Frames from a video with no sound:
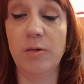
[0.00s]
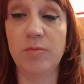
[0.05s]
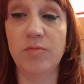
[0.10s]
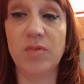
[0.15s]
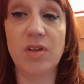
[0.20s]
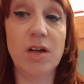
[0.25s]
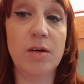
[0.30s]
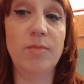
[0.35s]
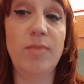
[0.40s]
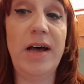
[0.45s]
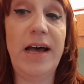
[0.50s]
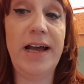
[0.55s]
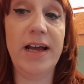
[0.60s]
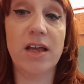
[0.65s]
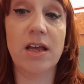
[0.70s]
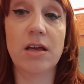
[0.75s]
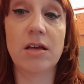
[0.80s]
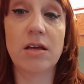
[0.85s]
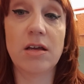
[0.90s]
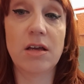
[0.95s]
come
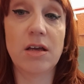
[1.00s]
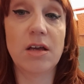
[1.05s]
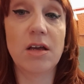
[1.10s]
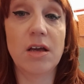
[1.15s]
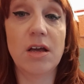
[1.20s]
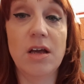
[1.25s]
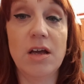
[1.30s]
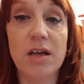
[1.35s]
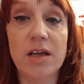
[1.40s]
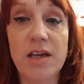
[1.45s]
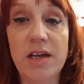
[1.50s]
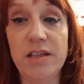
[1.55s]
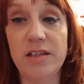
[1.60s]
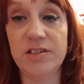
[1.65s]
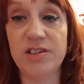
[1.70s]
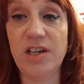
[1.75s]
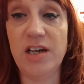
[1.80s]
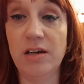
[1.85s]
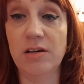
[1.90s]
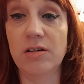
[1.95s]
back, get in the
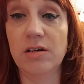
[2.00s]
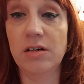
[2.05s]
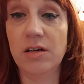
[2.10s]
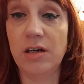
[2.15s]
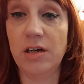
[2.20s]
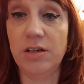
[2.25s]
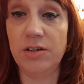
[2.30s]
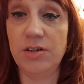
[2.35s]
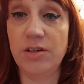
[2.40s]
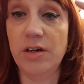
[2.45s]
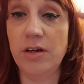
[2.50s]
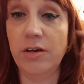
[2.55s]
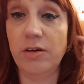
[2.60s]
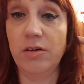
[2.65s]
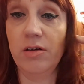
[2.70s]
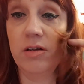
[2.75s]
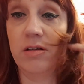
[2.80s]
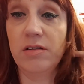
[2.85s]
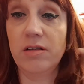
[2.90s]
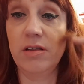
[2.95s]
shower and
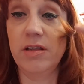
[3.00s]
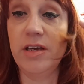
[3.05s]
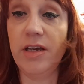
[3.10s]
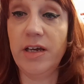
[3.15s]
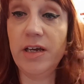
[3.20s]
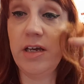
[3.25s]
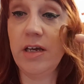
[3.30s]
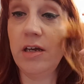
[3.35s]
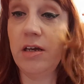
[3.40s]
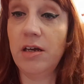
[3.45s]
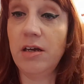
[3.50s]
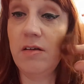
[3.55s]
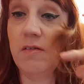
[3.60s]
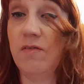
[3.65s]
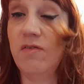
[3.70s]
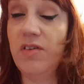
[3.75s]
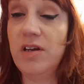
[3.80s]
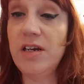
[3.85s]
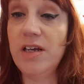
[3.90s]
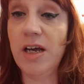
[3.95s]
do the
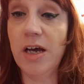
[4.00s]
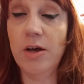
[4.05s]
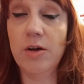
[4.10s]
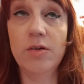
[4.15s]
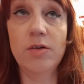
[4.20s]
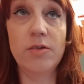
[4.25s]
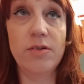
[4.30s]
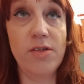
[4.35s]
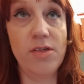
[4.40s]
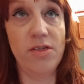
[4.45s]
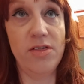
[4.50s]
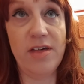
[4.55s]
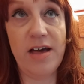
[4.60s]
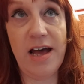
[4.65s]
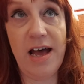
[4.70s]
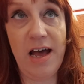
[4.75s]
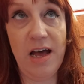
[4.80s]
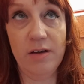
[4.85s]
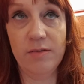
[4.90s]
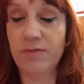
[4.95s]
video
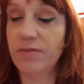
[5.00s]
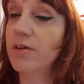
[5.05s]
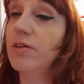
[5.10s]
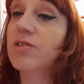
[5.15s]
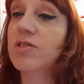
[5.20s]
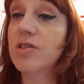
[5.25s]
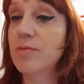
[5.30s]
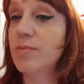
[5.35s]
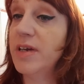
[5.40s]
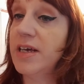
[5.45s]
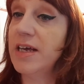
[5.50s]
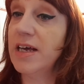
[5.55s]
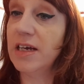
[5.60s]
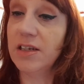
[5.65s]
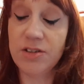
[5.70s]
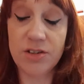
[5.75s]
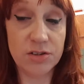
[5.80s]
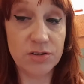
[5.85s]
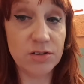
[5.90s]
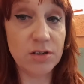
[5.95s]
that future me
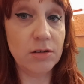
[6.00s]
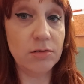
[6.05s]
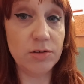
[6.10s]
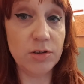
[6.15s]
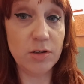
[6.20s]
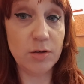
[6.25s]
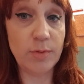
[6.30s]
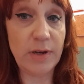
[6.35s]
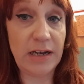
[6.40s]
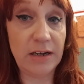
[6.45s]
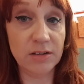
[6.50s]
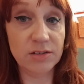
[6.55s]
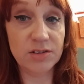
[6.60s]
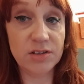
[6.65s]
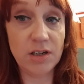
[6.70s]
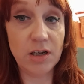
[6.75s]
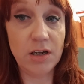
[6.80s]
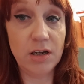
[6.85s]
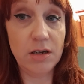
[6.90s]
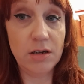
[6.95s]
has just told you about.
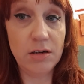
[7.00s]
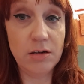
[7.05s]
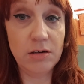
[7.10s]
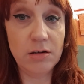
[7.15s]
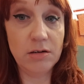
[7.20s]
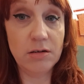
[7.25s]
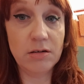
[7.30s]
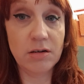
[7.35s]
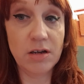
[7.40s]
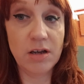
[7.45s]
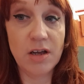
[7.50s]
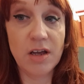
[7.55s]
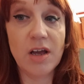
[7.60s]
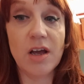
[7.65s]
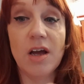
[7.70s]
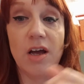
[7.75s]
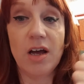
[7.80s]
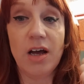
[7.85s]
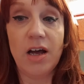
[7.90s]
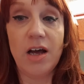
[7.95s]
So
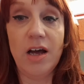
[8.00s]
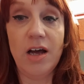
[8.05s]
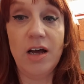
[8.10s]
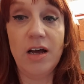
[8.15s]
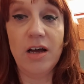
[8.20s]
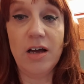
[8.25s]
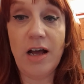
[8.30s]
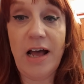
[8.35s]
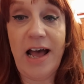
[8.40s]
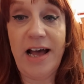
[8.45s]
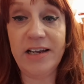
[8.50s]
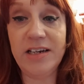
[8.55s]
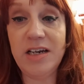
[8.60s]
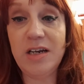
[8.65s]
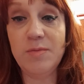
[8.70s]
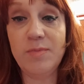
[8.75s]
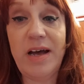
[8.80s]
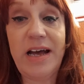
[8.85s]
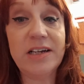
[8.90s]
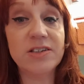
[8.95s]

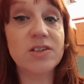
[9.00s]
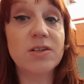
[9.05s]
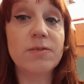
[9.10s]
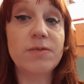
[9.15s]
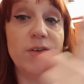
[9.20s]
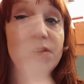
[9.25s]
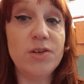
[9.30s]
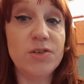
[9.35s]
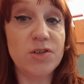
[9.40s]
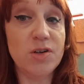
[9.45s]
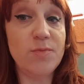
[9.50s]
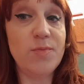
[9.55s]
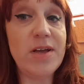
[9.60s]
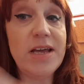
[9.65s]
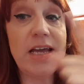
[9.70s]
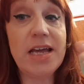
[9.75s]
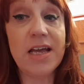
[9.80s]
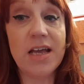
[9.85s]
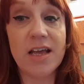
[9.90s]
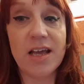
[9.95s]
handing back to future
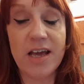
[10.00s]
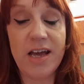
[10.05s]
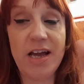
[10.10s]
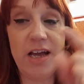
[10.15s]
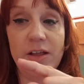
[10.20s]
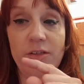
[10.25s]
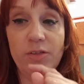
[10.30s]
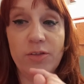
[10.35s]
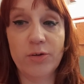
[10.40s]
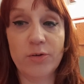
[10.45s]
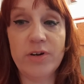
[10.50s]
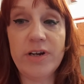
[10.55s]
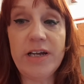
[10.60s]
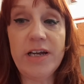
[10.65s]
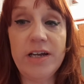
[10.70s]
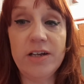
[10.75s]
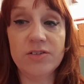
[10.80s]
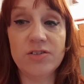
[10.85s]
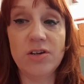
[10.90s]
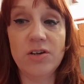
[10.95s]
me in
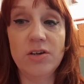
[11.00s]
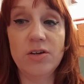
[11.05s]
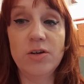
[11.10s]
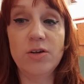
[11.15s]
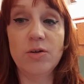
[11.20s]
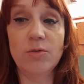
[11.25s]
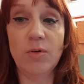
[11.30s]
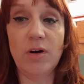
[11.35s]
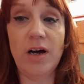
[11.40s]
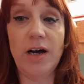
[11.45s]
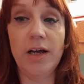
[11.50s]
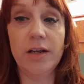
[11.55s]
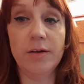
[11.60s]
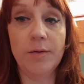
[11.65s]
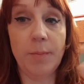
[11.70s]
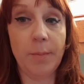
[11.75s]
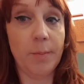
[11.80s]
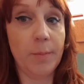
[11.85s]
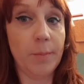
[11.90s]
3, 2, 1.